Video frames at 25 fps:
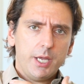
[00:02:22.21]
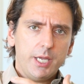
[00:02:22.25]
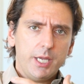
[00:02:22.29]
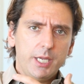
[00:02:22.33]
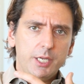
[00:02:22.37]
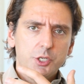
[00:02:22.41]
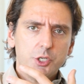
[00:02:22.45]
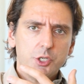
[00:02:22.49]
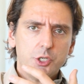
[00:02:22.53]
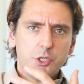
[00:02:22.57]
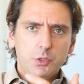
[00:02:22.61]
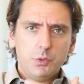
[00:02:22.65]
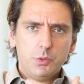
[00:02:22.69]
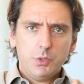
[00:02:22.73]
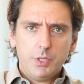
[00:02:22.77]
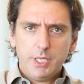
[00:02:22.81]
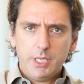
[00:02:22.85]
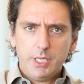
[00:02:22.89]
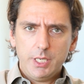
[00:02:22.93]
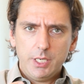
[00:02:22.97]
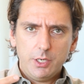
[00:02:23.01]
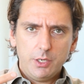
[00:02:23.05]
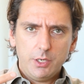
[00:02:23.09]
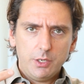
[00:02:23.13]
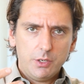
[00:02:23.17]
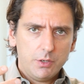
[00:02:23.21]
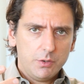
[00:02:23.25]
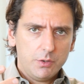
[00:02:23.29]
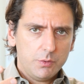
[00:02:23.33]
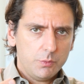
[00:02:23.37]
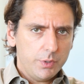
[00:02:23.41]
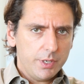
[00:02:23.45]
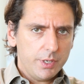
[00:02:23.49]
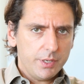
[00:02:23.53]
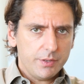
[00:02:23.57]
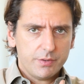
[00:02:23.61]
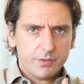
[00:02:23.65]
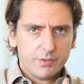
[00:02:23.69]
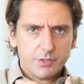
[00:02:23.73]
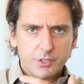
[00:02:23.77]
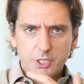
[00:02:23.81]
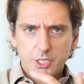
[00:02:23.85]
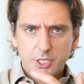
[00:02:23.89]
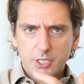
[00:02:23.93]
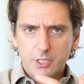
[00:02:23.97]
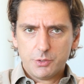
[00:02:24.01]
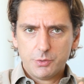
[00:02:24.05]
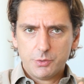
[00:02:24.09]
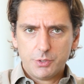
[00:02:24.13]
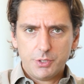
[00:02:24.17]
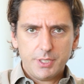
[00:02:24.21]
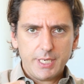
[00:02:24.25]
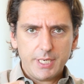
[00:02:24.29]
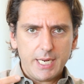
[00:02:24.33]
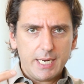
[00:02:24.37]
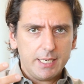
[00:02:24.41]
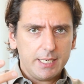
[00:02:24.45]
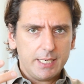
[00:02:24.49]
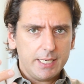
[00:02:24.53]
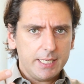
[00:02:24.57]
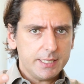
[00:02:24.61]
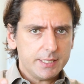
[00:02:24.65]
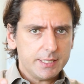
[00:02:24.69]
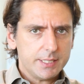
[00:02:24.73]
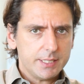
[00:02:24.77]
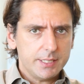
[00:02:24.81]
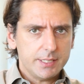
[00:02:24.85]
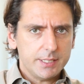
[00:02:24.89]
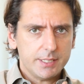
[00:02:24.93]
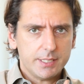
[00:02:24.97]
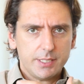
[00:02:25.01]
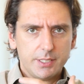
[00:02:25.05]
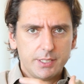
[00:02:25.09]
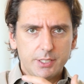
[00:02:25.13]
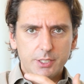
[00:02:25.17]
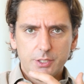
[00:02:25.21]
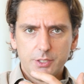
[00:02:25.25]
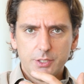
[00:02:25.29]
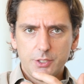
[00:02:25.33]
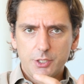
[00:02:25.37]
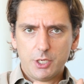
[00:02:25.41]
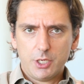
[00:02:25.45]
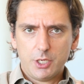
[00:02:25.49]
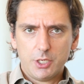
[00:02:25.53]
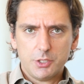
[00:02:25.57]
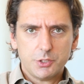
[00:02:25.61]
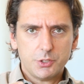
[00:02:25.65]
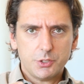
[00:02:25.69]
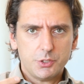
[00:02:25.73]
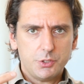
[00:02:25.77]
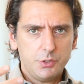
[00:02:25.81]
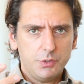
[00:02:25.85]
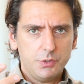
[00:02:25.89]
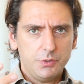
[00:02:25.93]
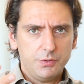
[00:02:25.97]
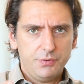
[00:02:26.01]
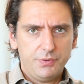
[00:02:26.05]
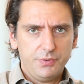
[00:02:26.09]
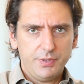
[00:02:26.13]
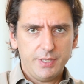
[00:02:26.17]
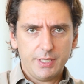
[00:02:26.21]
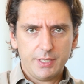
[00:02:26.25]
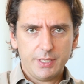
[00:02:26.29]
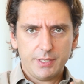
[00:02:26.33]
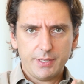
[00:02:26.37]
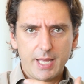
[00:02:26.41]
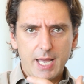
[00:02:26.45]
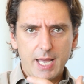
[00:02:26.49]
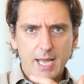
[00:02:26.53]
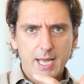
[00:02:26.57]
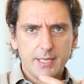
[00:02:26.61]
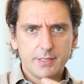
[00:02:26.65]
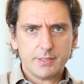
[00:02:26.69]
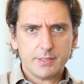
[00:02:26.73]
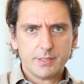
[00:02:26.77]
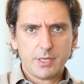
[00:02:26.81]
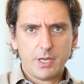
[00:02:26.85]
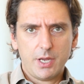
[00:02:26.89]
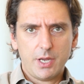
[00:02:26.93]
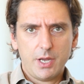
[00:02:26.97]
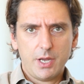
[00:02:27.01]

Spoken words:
issue here with children, adolescents, and adults? Do you feel that